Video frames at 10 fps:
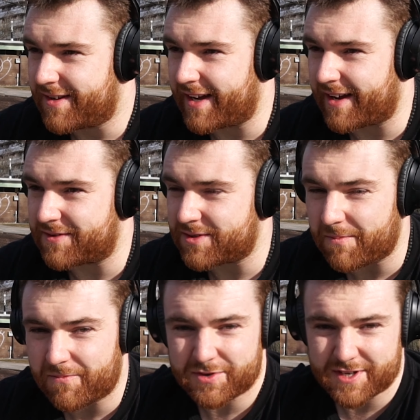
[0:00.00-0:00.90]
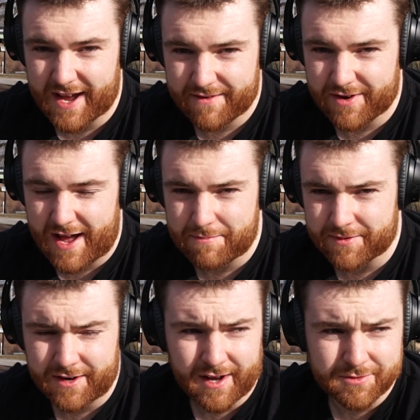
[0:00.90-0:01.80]
like if something were to ever
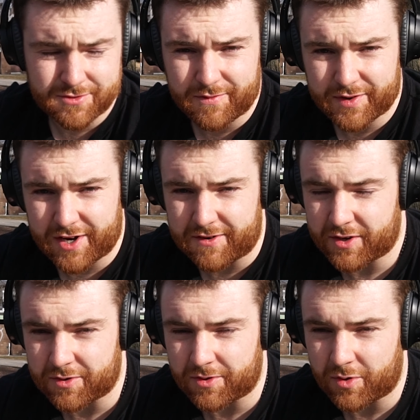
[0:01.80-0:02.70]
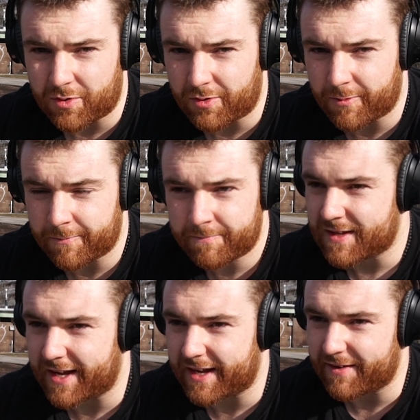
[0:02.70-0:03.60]
happen and I was over here and I couldn't go home,
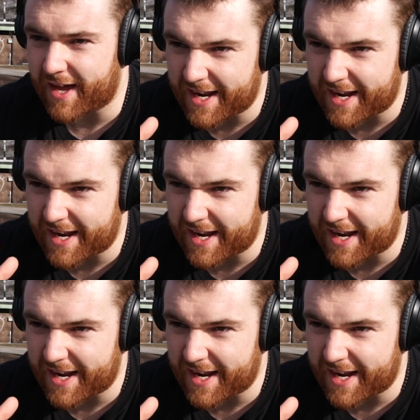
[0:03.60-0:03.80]
like if